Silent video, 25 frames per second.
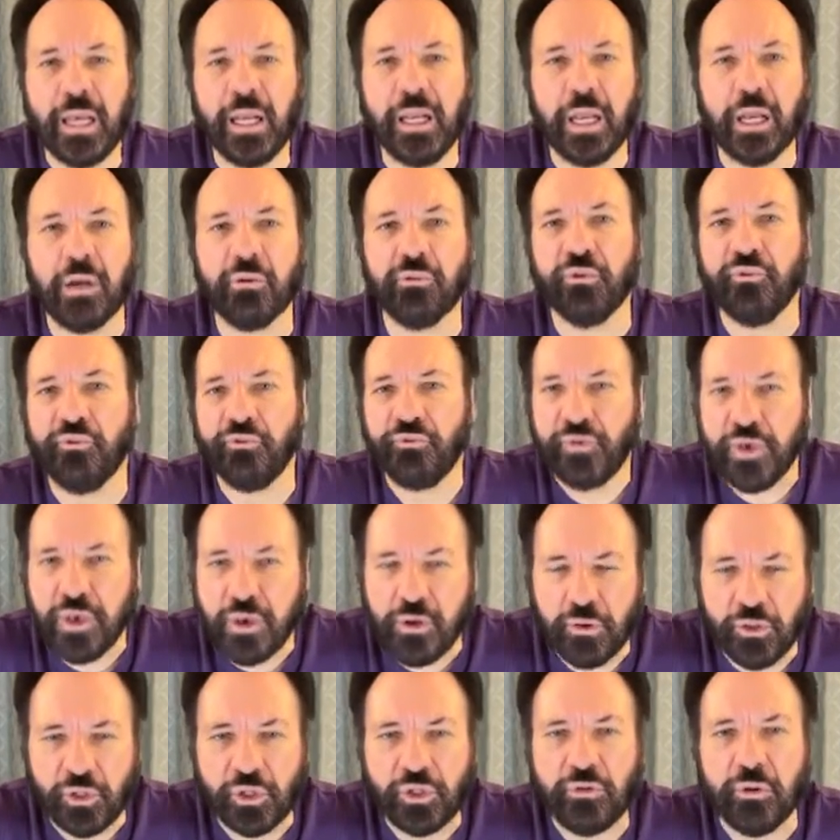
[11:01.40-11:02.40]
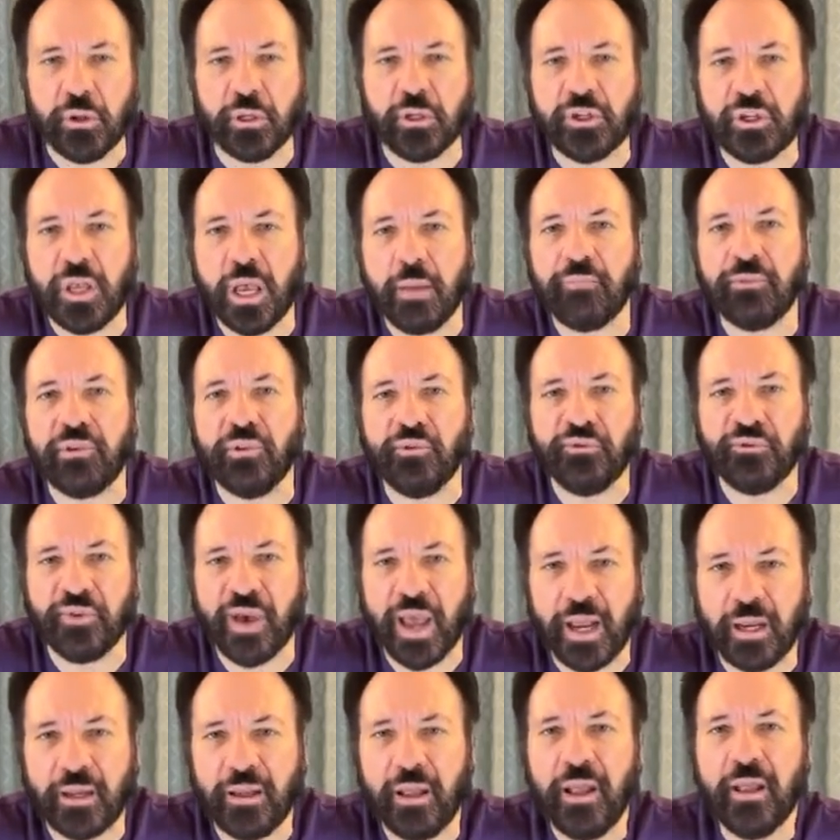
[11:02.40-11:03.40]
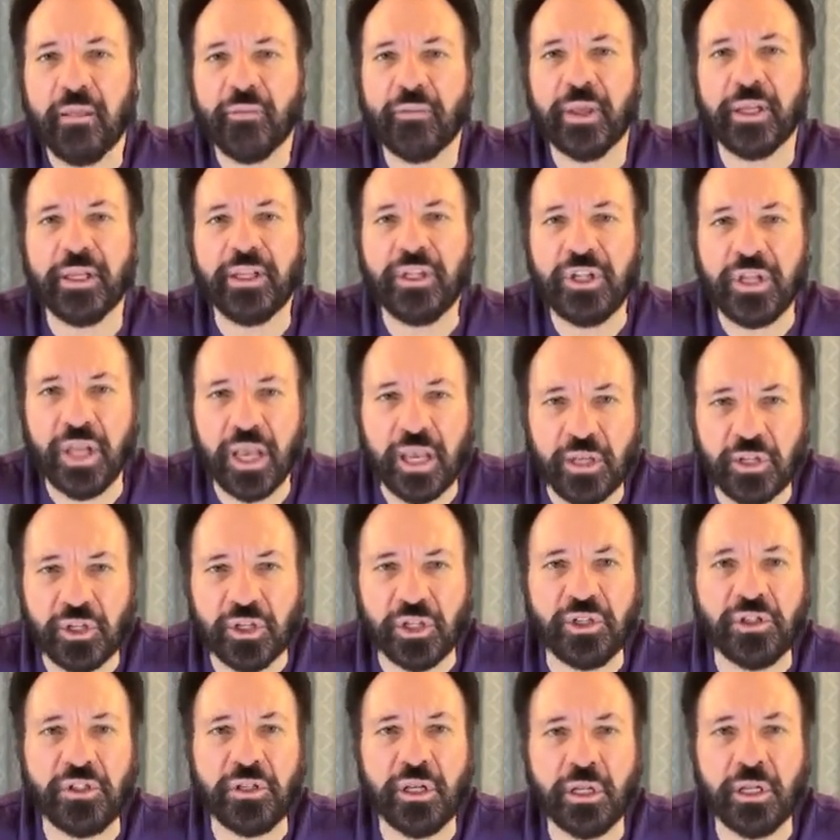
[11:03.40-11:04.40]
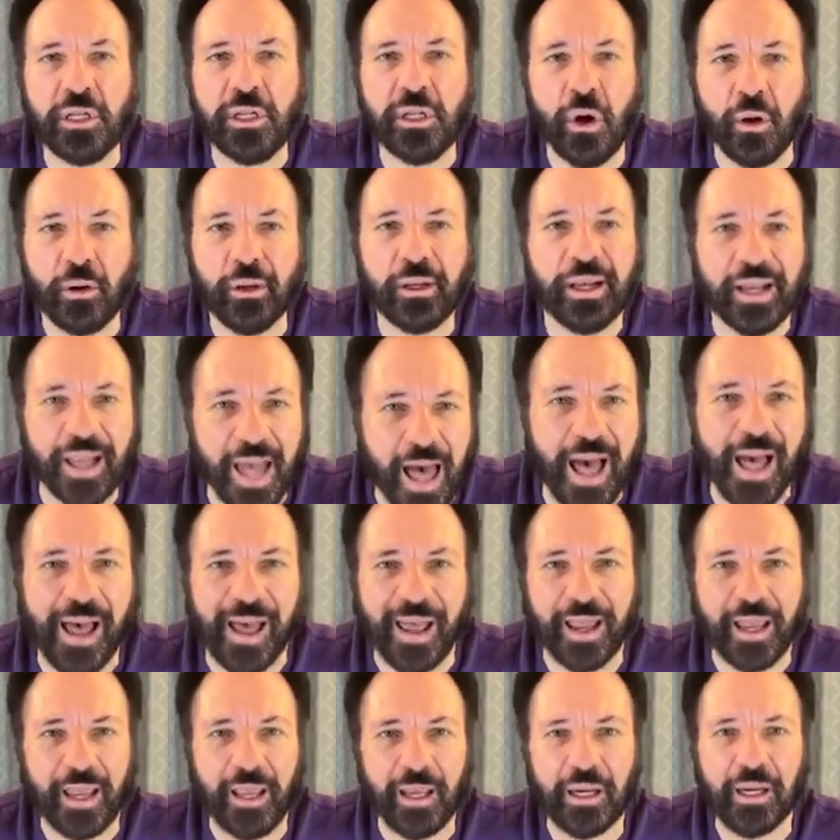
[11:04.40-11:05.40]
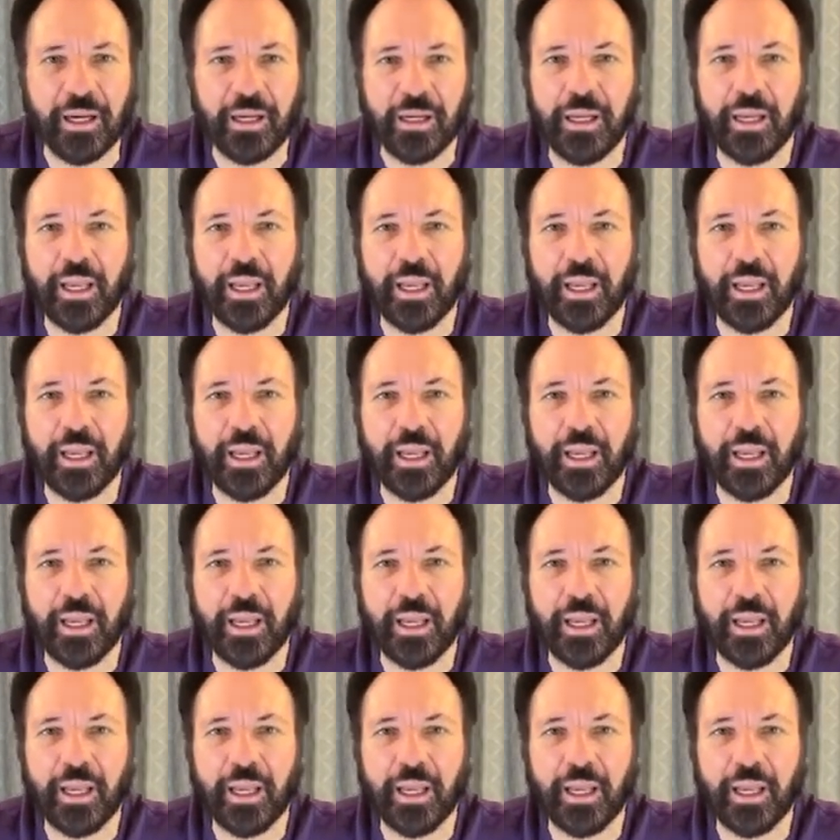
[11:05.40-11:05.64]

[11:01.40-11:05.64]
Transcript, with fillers: beginning, refused to accept the fact that Jesus did not lie